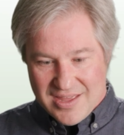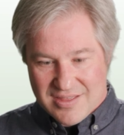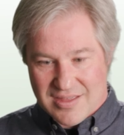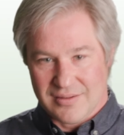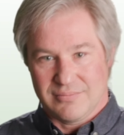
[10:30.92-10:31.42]

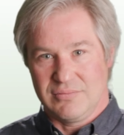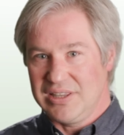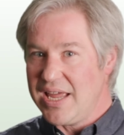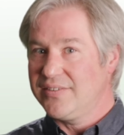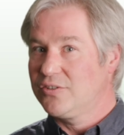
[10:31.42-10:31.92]
is
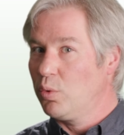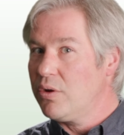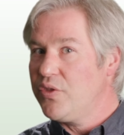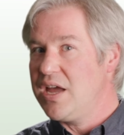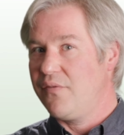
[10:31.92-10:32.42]
less
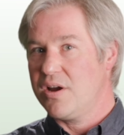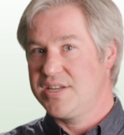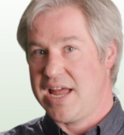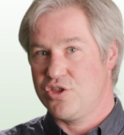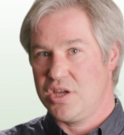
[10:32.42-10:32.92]
worthy of our
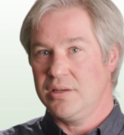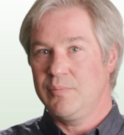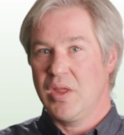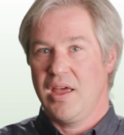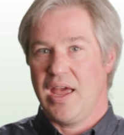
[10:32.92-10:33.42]
attention
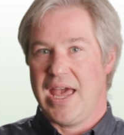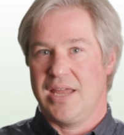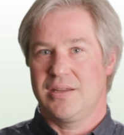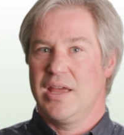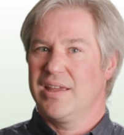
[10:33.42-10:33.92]

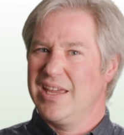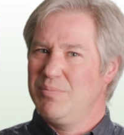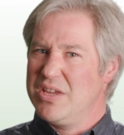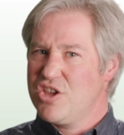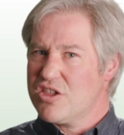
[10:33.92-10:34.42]
and can
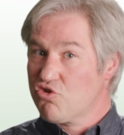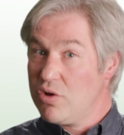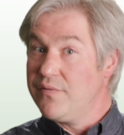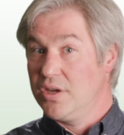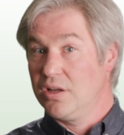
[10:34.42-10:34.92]
be just
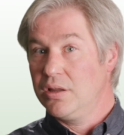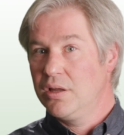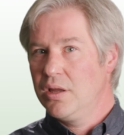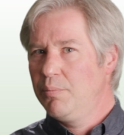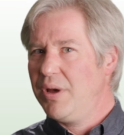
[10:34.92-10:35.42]

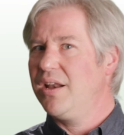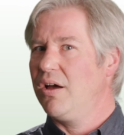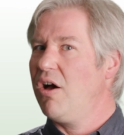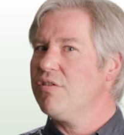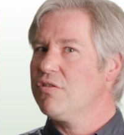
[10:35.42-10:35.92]
trivial, but
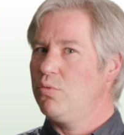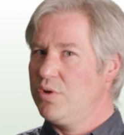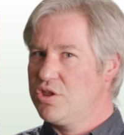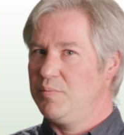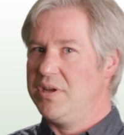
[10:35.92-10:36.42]
also
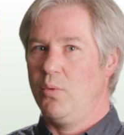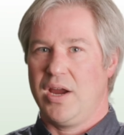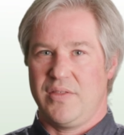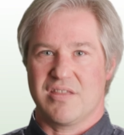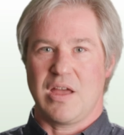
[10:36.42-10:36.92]
we should be
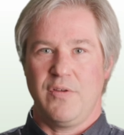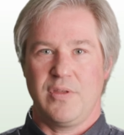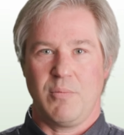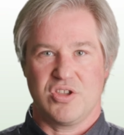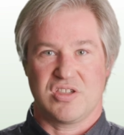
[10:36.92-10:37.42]
aware that some of
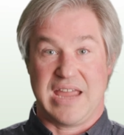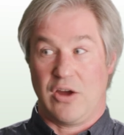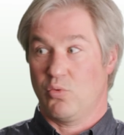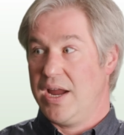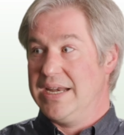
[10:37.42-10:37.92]
them are just
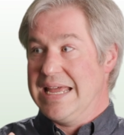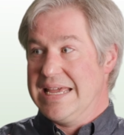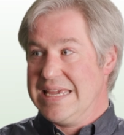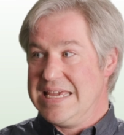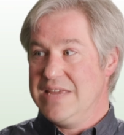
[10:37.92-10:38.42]
downright
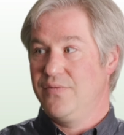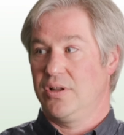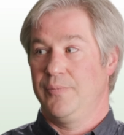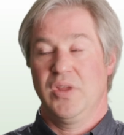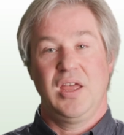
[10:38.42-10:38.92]

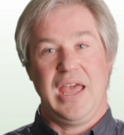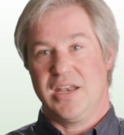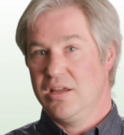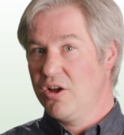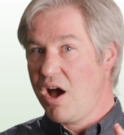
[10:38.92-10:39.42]
evil.
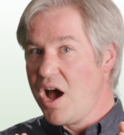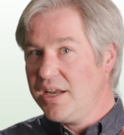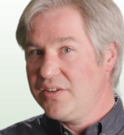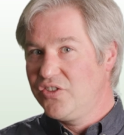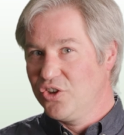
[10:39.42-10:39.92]
And God
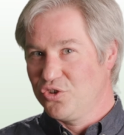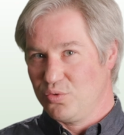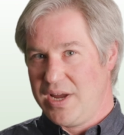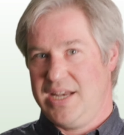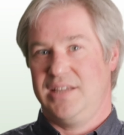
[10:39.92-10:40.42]
is the
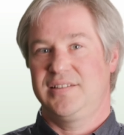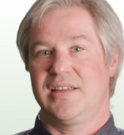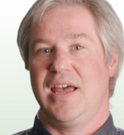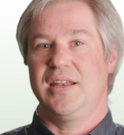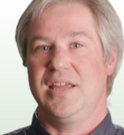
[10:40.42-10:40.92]

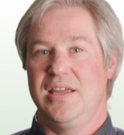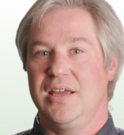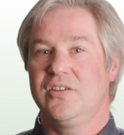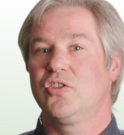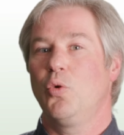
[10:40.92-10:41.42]
greatest, and He
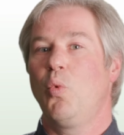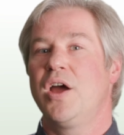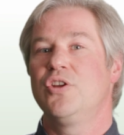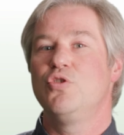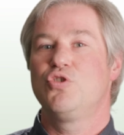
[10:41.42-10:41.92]
is the
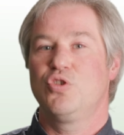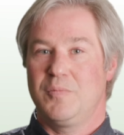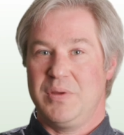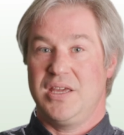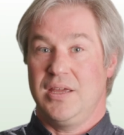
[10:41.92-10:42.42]
one who
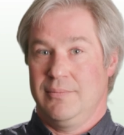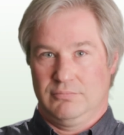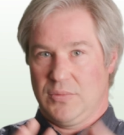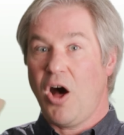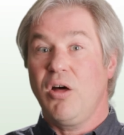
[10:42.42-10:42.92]
should be
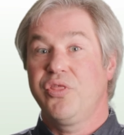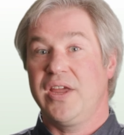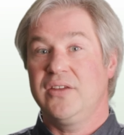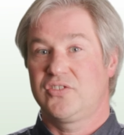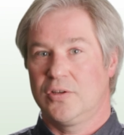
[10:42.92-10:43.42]
all
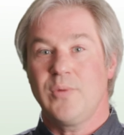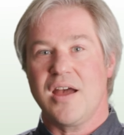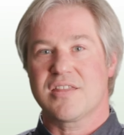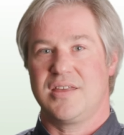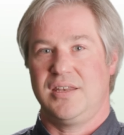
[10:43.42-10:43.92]
things to
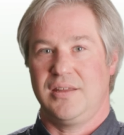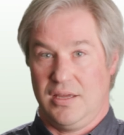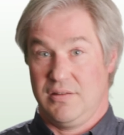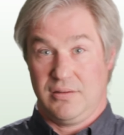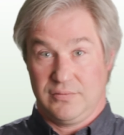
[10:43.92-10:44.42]
us and
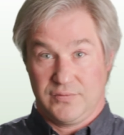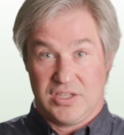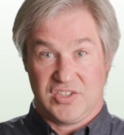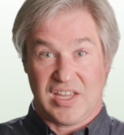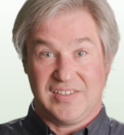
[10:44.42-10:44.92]
uh,
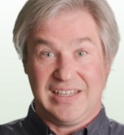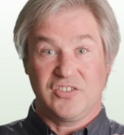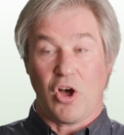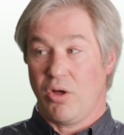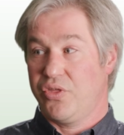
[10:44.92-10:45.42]
just as he
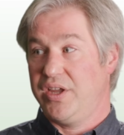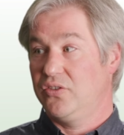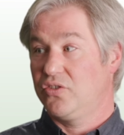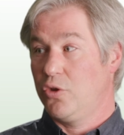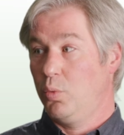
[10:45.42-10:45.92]
is all
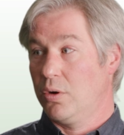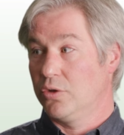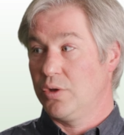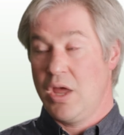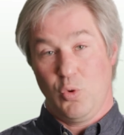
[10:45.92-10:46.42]
things to the
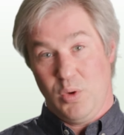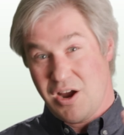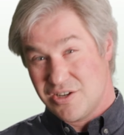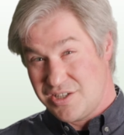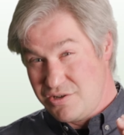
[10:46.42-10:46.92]
world. We
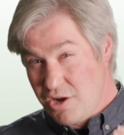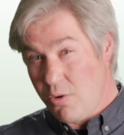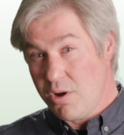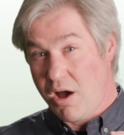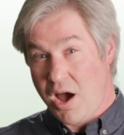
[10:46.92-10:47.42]
are to
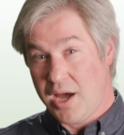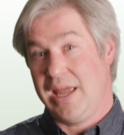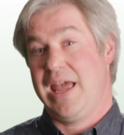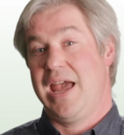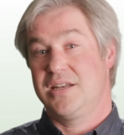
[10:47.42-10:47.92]
know
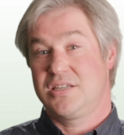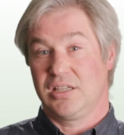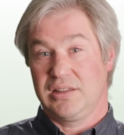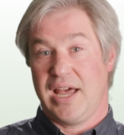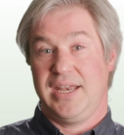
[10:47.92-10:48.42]
God and to
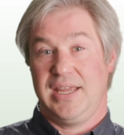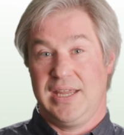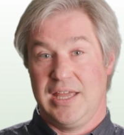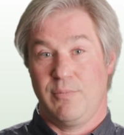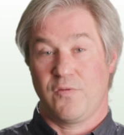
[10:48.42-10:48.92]
delight in
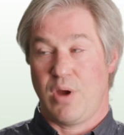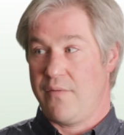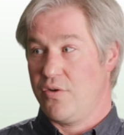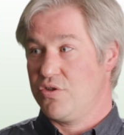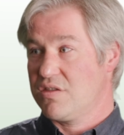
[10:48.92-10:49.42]
him
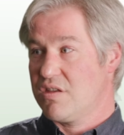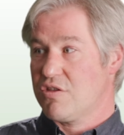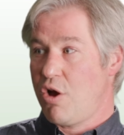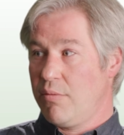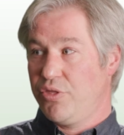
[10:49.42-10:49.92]
forever. Just as
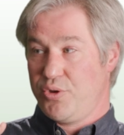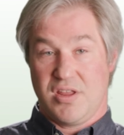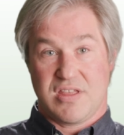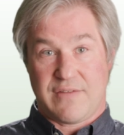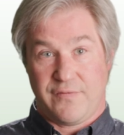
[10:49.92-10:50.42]
Psalm
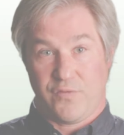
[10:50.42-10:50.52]
37,